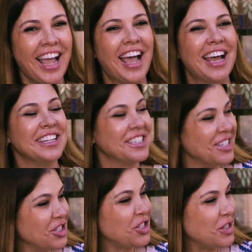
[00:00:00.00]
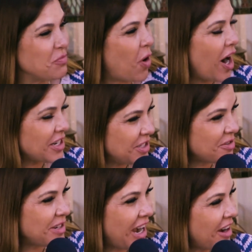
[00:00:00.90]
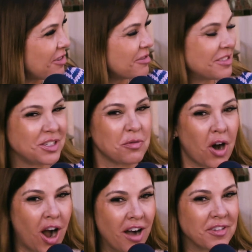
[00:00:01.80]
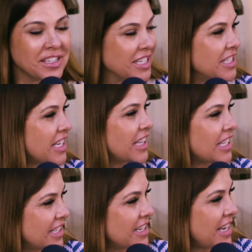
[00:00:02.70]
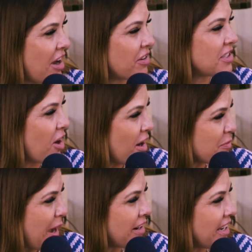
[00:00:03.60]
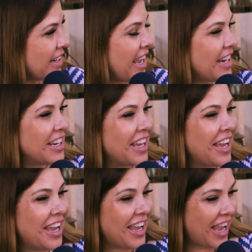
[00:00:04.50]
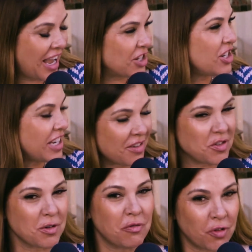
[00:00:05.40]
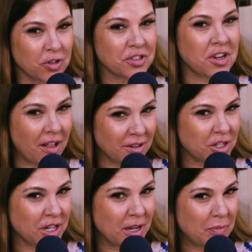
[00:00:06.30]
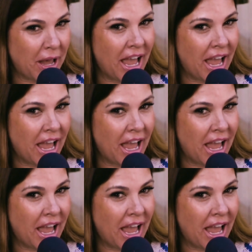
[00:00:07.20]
And she walked you down to her office and said, let's sit down and talk about it. And she gave you a full scholarship.